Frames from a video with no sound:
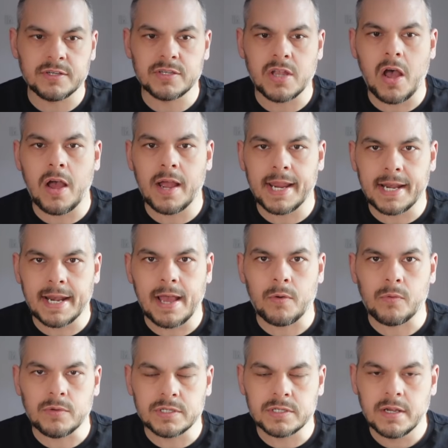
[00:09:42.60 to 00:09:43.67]
iron
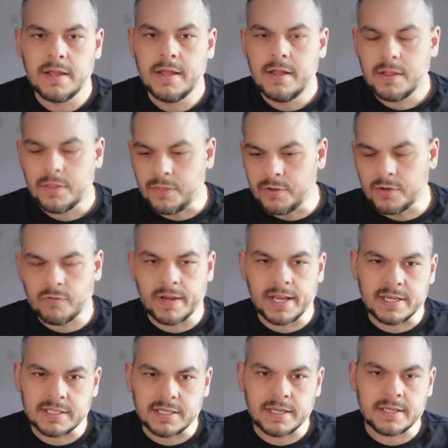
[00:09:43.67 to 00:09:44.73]
out the
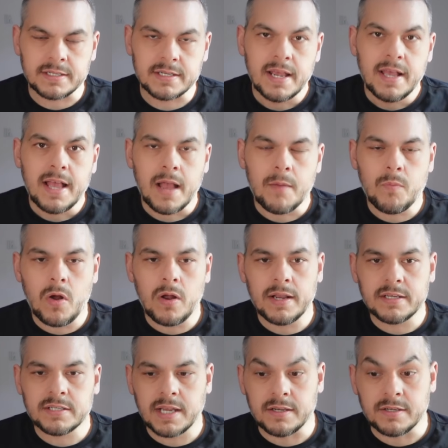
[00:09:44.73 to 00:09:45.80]
creases. And while
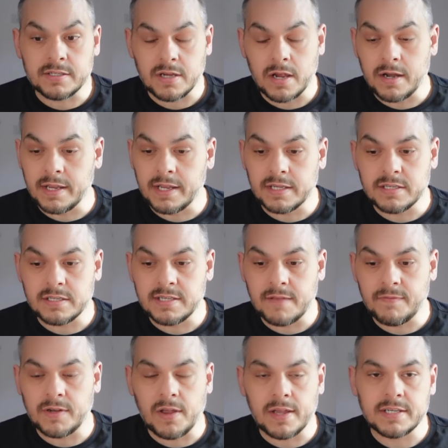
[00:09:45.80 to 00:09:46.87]
it's concerning, because it's never
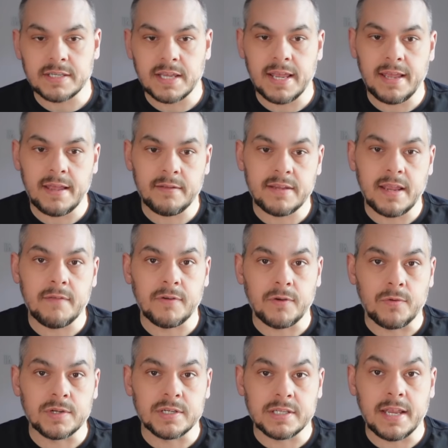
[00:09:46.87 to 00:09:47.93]
nice to hear David
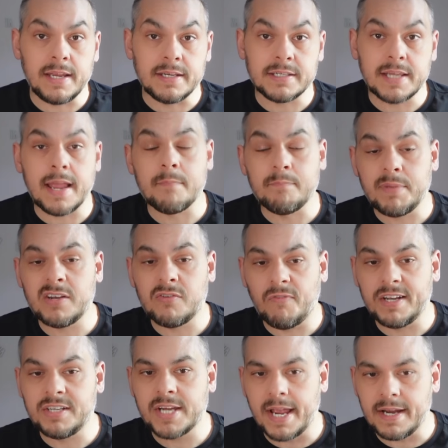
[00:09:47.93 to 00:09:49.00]
Ornstein saying bid
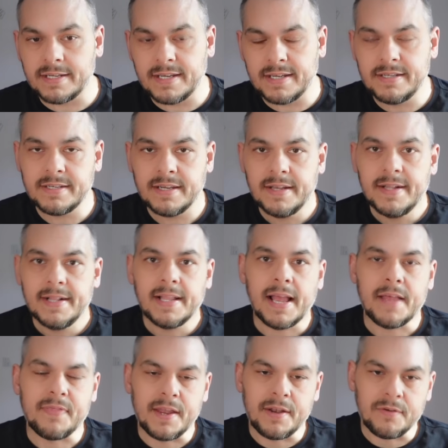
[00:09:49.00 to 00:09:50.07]
rejected,
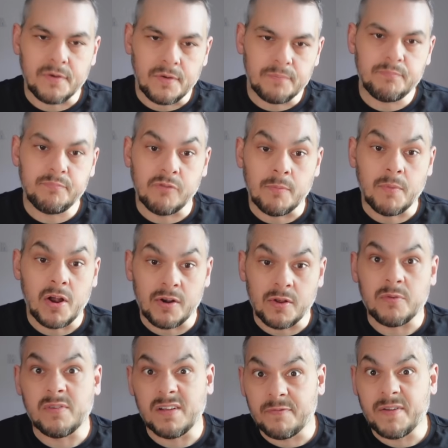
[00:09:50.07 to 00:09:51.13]
and then
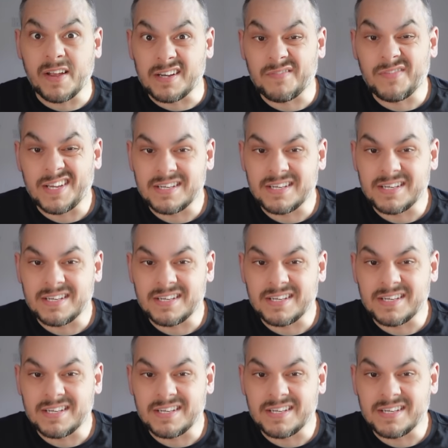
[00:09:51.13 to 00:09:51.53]
Romano effectively